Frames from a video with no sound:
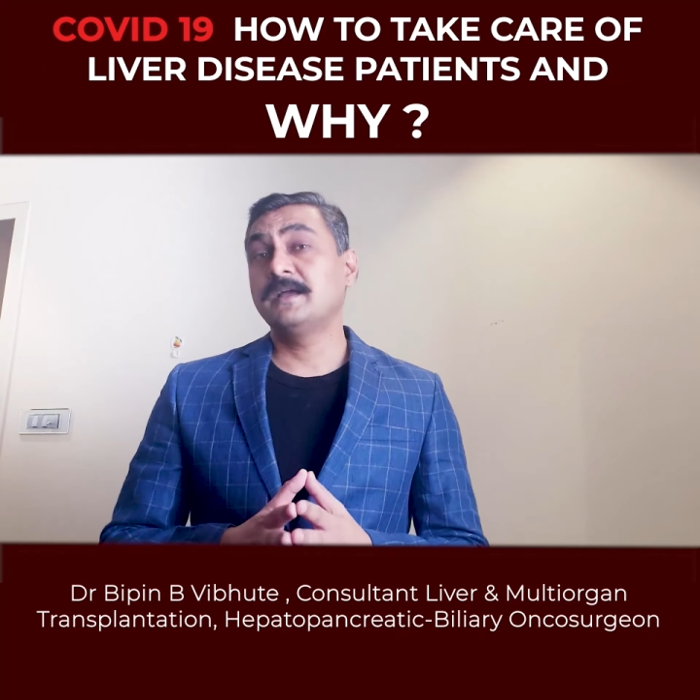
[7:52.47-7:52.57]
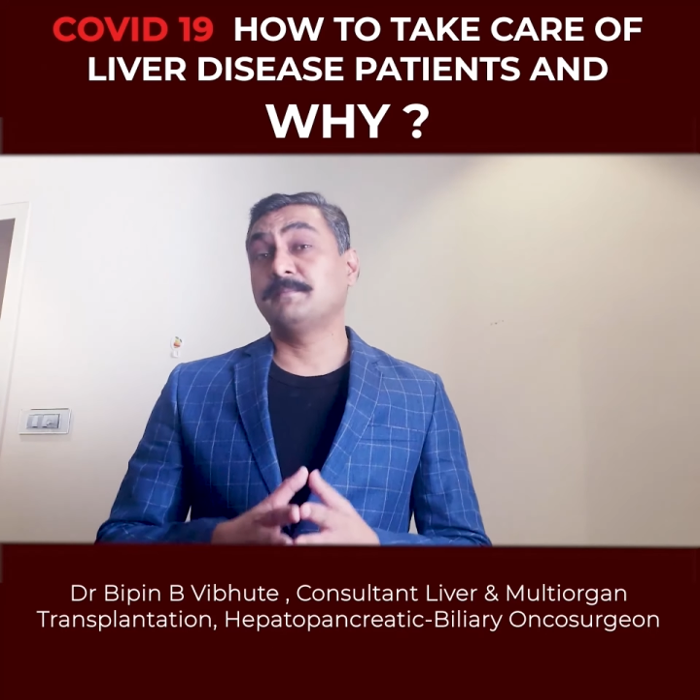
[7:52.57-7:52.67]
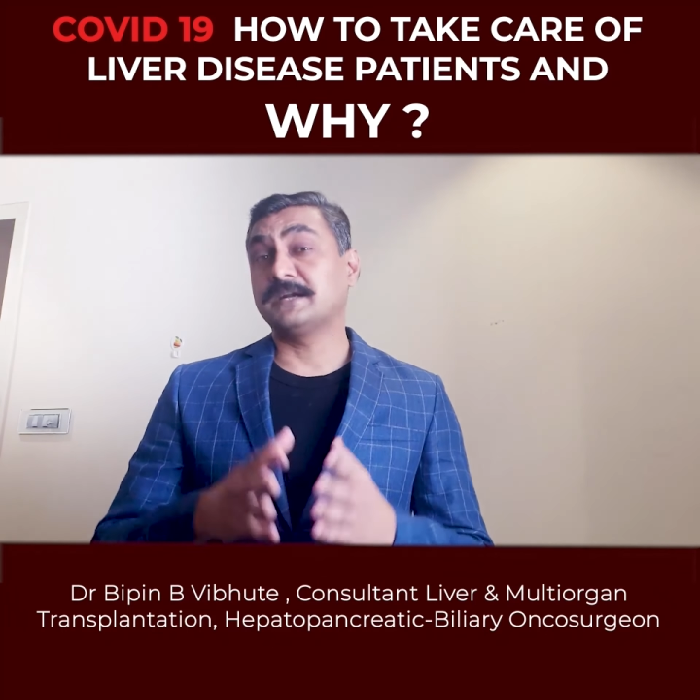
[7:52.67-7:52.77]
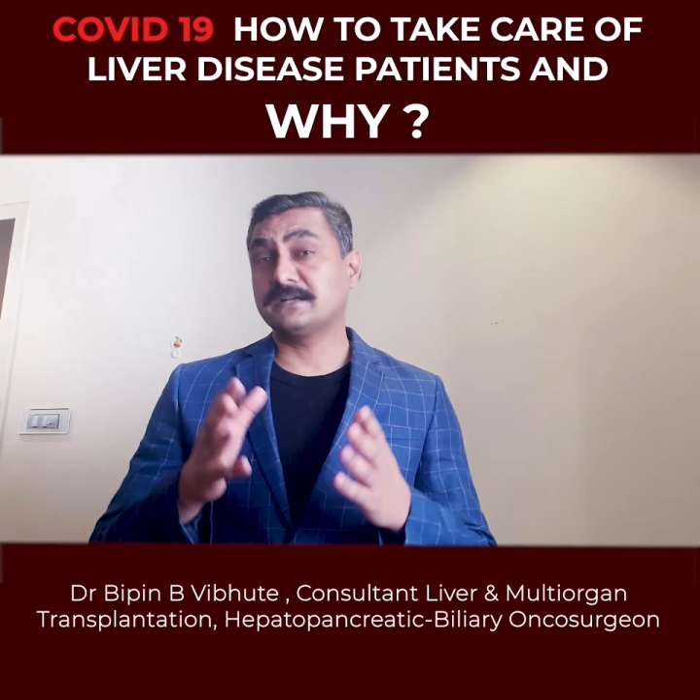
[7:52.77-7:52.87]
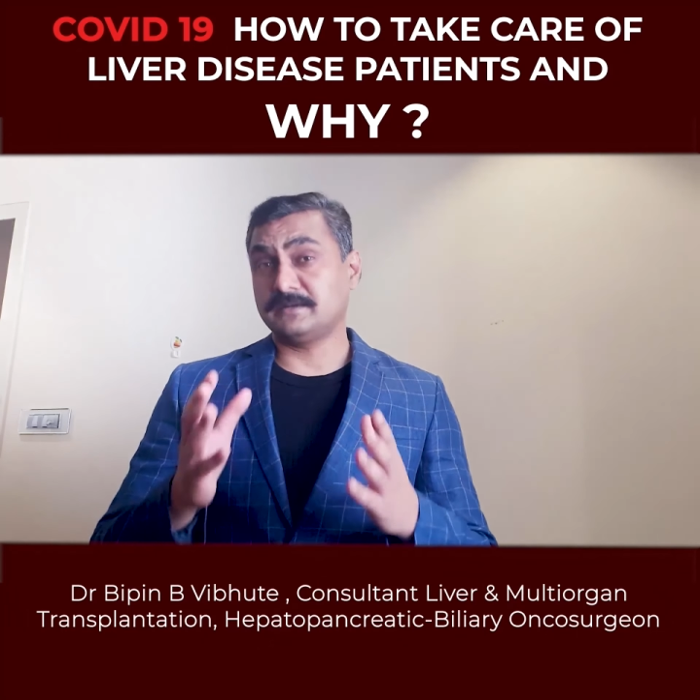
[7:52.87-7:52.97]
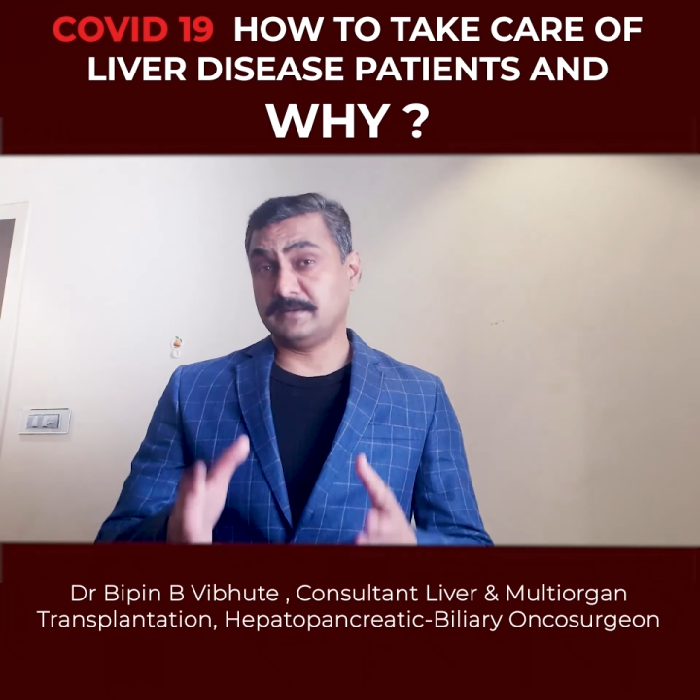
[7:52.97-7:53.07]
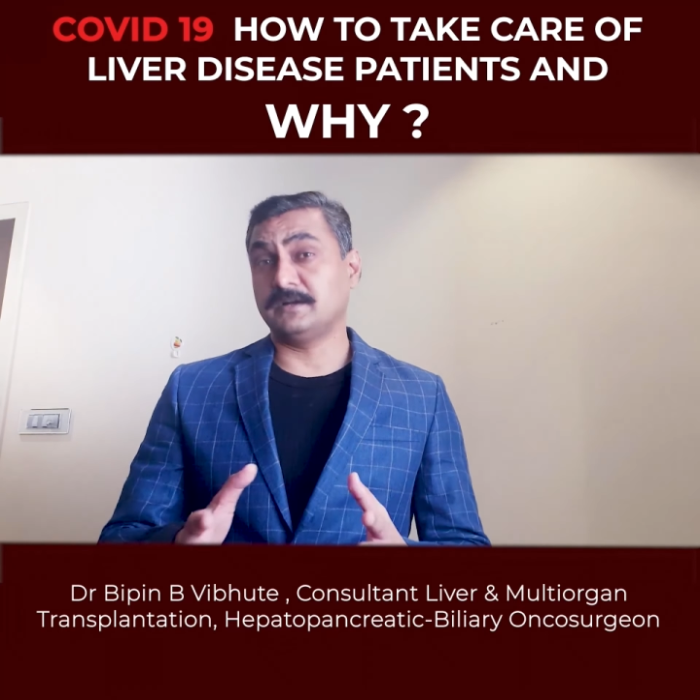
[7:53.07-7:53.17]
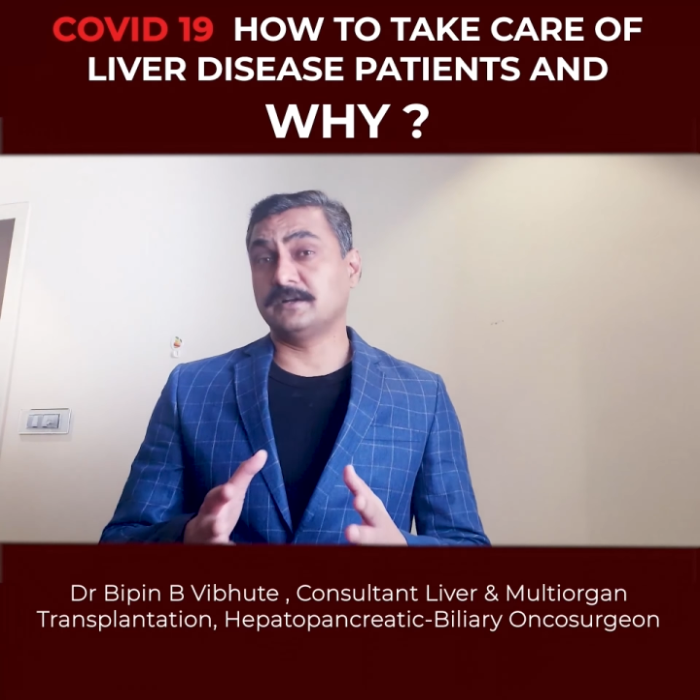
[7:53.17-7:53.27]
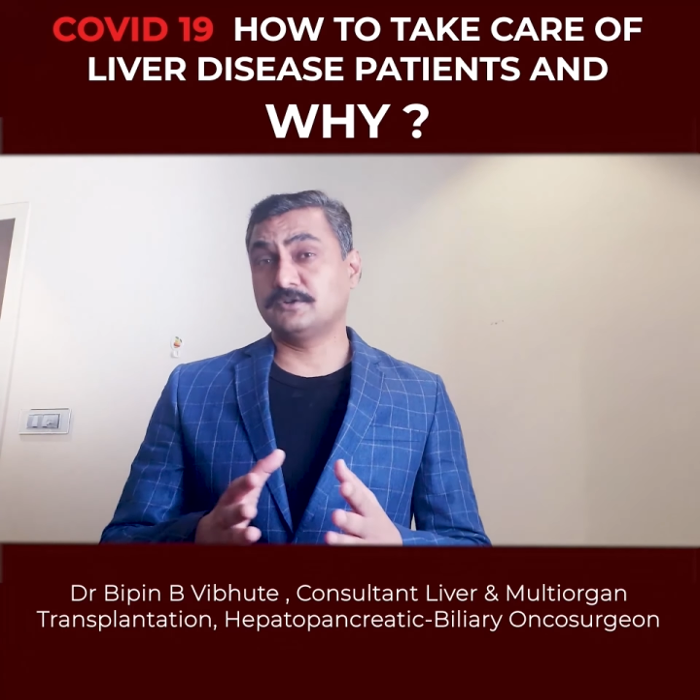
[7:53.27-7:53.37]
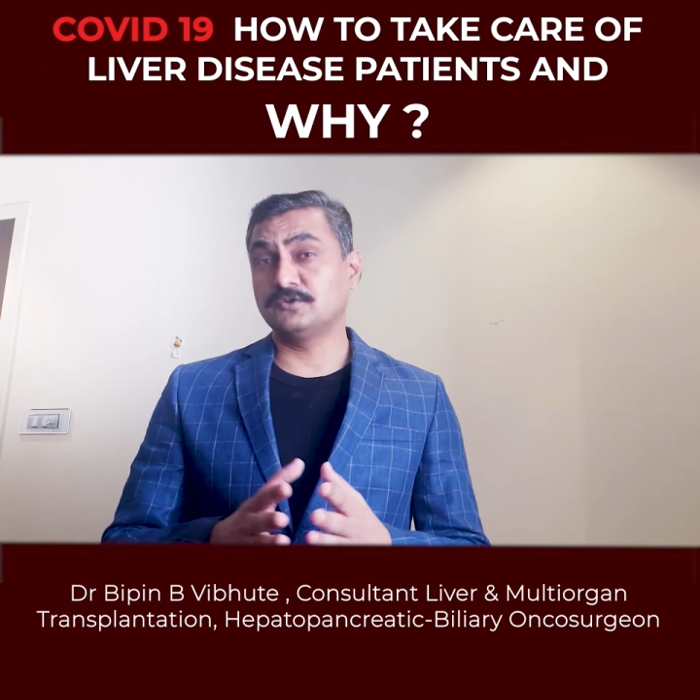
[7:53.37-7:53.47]
But
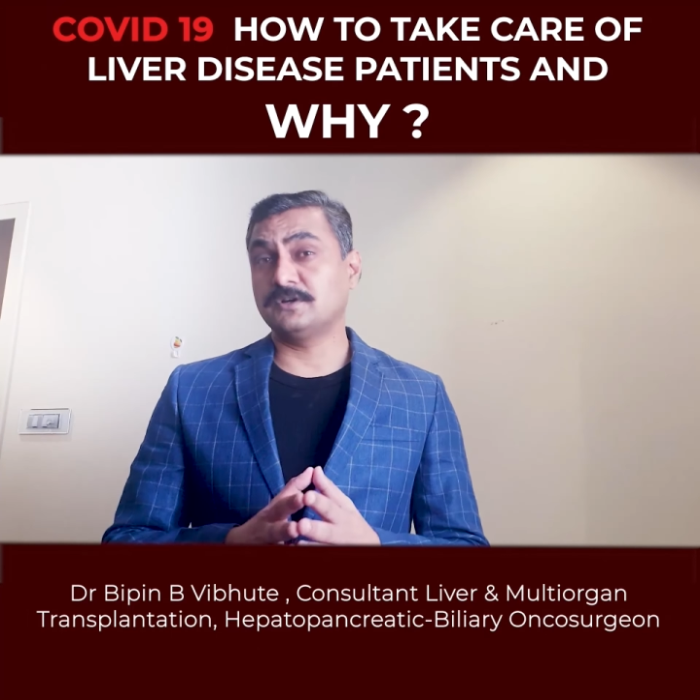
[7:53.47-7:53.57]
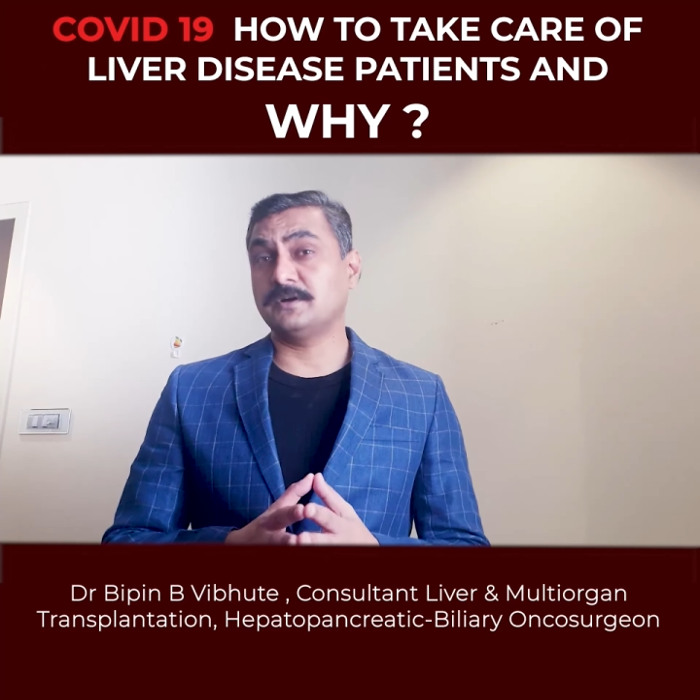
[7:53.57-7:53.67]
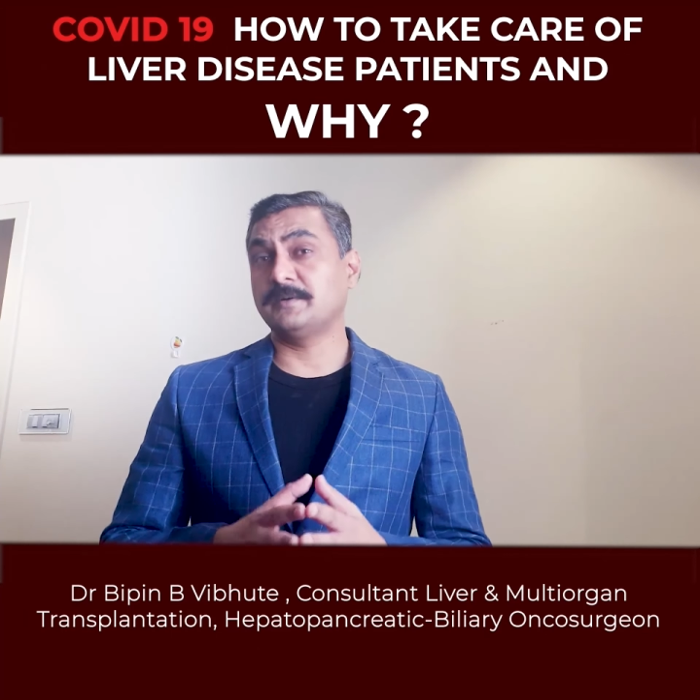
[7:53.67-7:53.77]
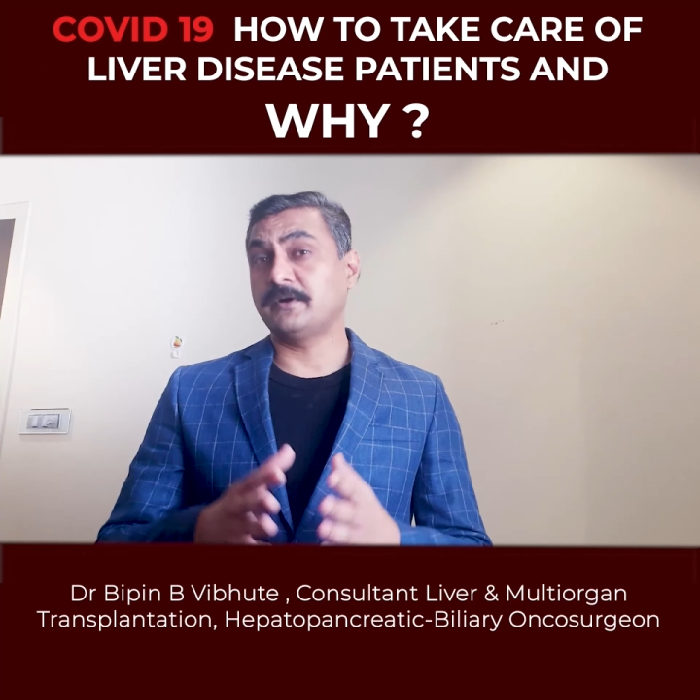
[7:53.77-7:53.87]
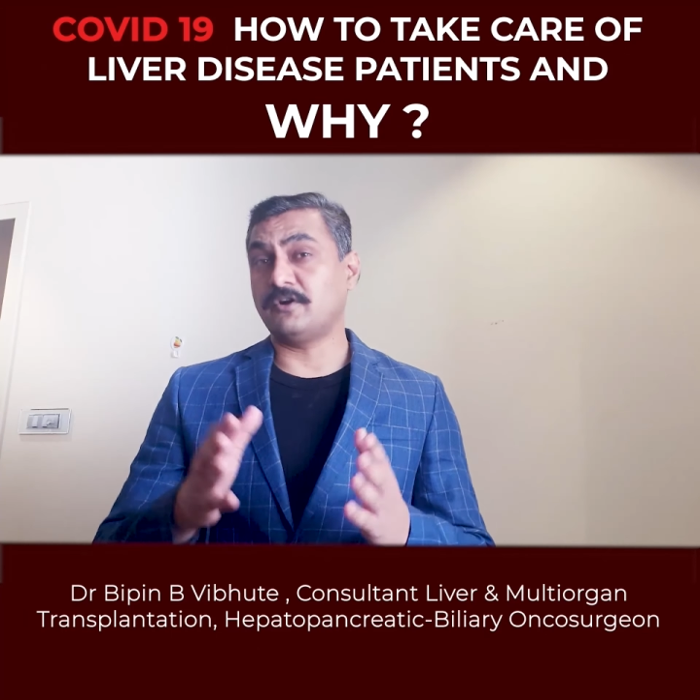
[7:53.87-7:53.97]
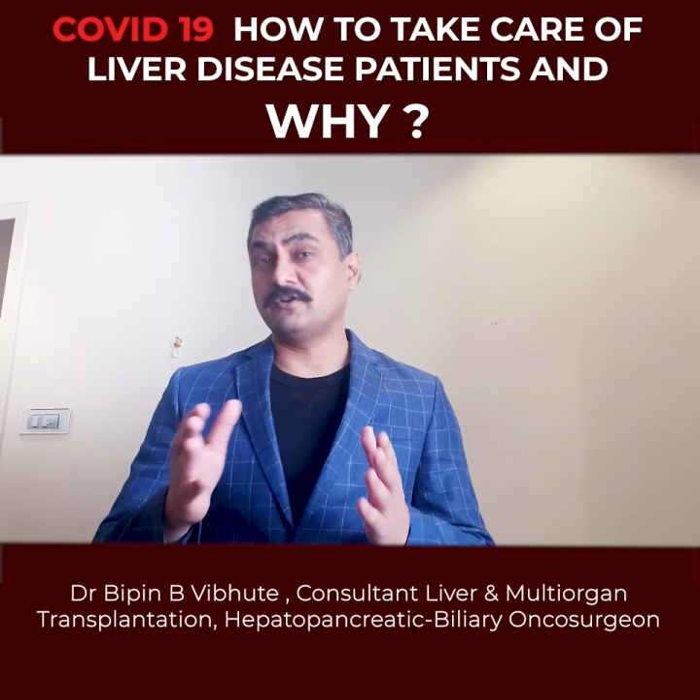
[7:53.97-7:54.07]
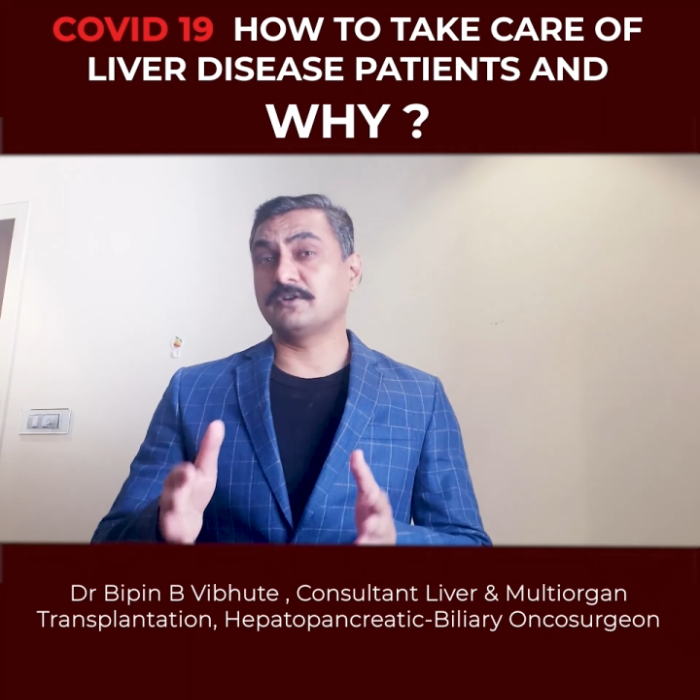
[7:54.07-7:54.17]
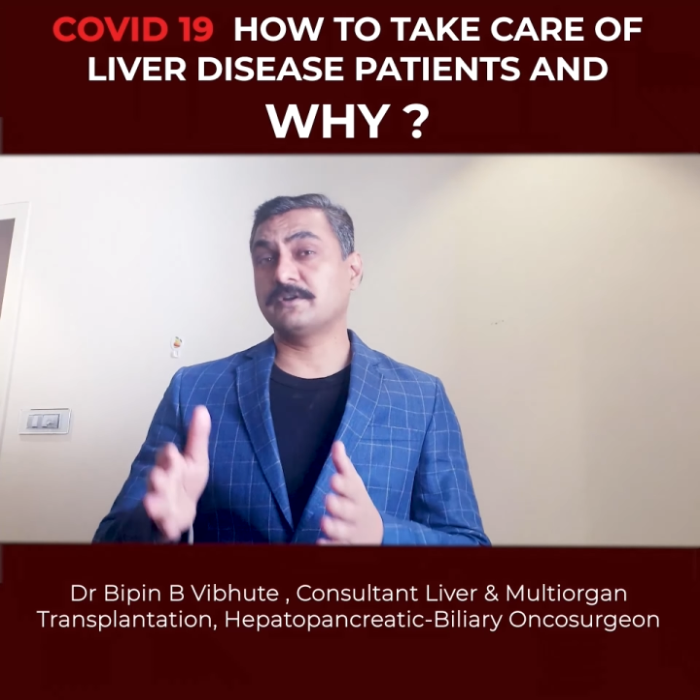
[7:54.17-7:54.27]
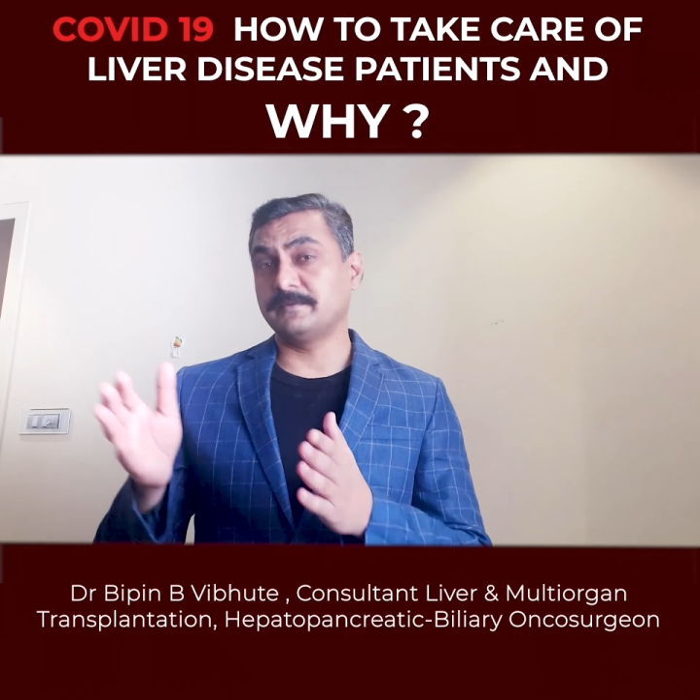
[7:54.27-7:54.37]
to the on